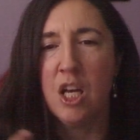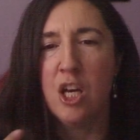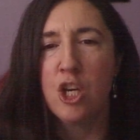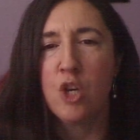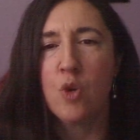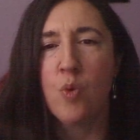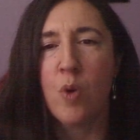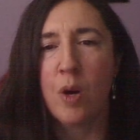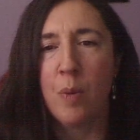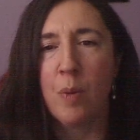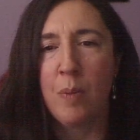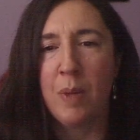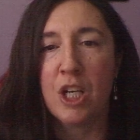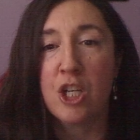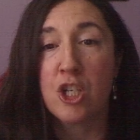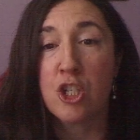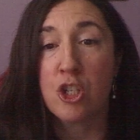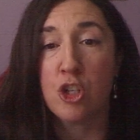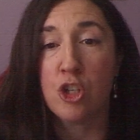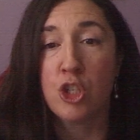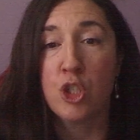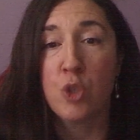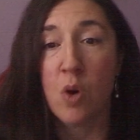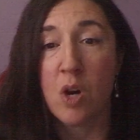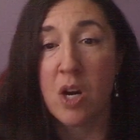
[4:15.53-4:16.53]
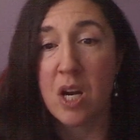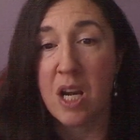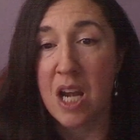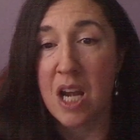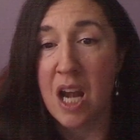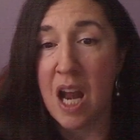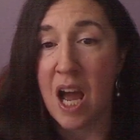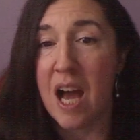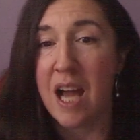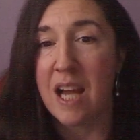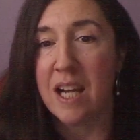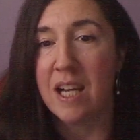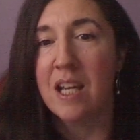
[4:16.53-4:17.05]
You want to make sure you are
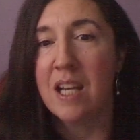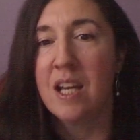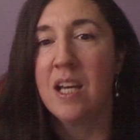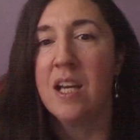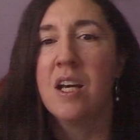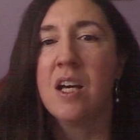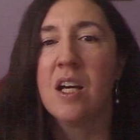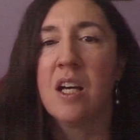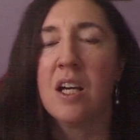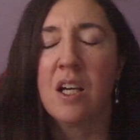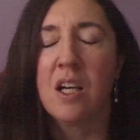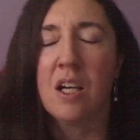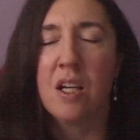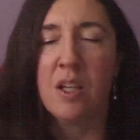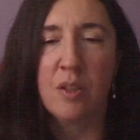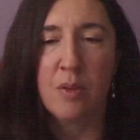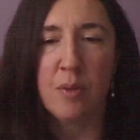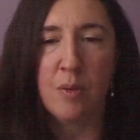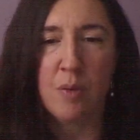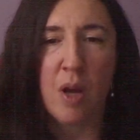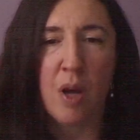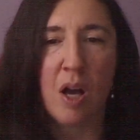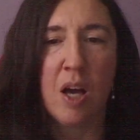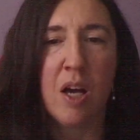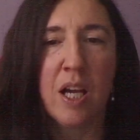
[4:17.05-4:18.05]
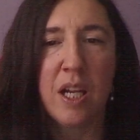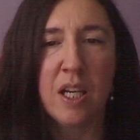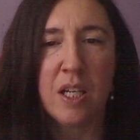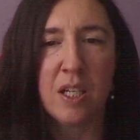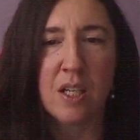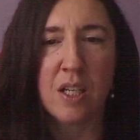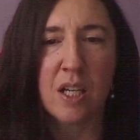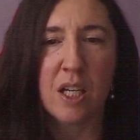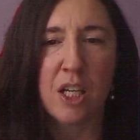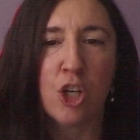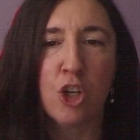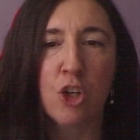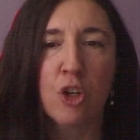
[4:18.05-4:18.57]
not
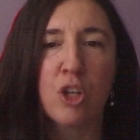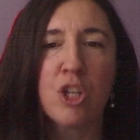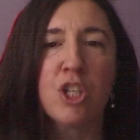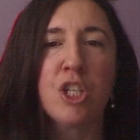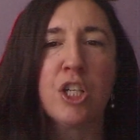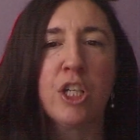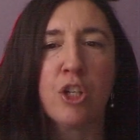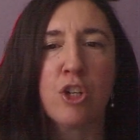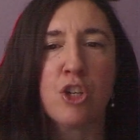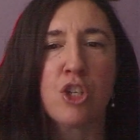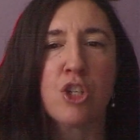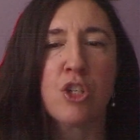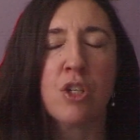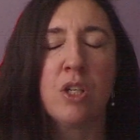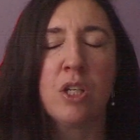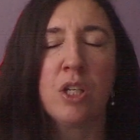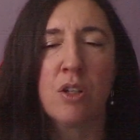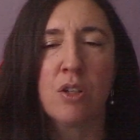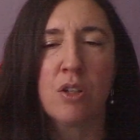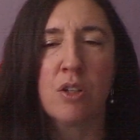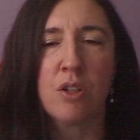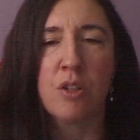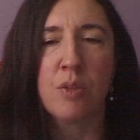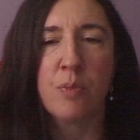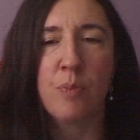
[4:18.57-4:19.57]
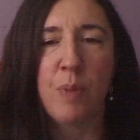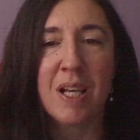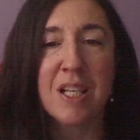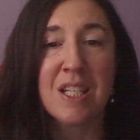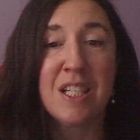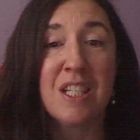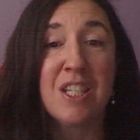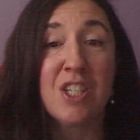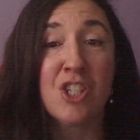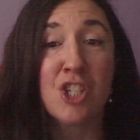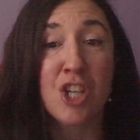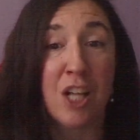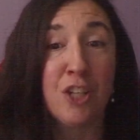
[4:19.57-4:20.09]
encouraging your
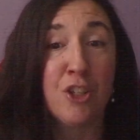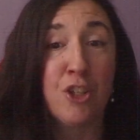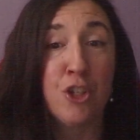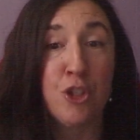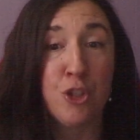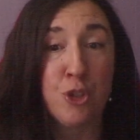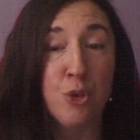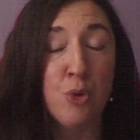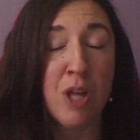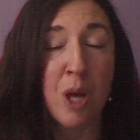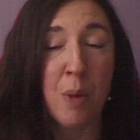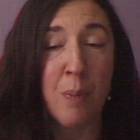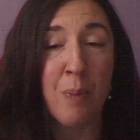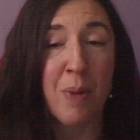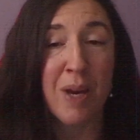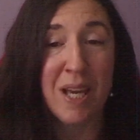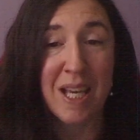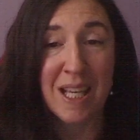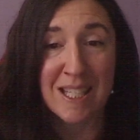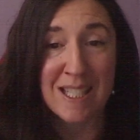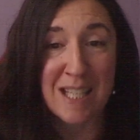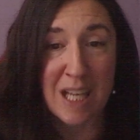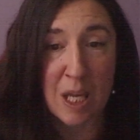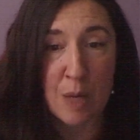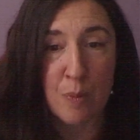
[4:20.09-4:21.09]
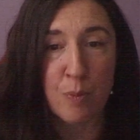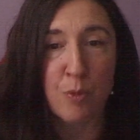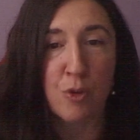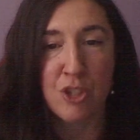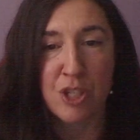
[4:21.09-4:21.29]
Pisces child to do that by example.